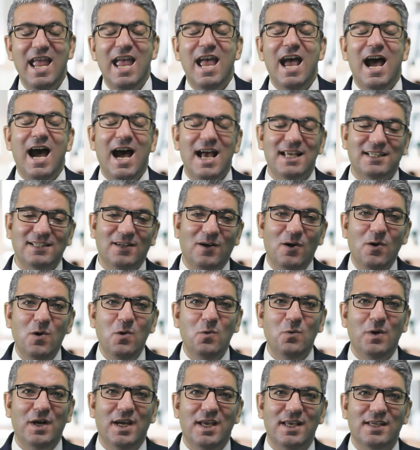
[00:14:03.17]
As
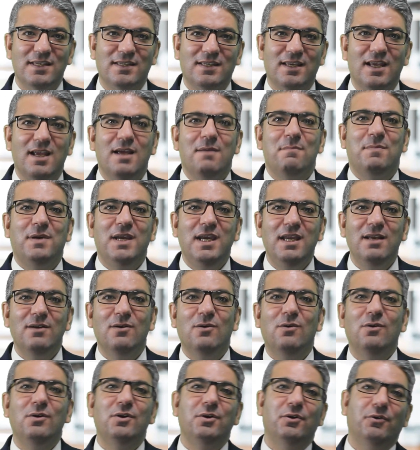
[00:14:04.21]
always, pin
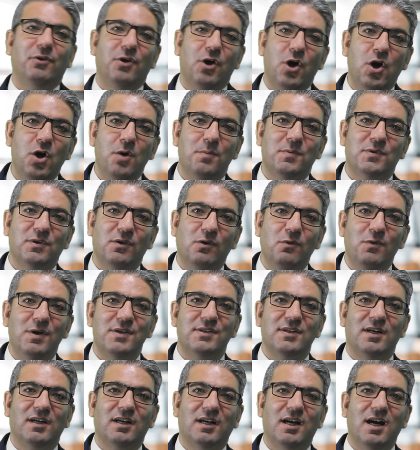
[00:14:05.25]
all your hopes always
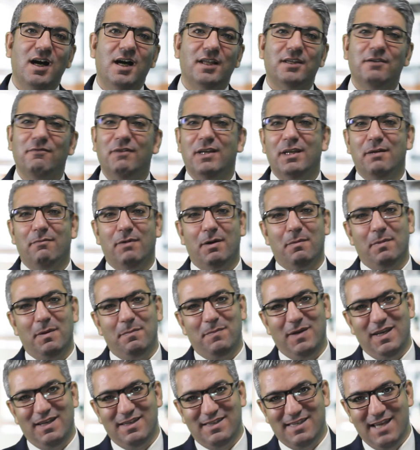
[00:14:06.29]
on God. You will never be
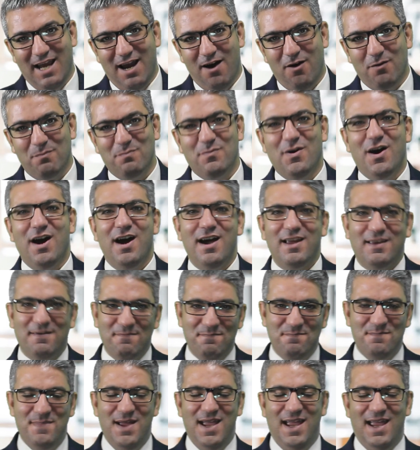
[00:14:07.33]
pinned down by
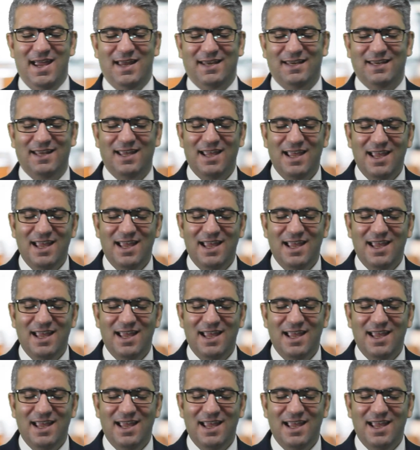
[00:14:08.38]
man.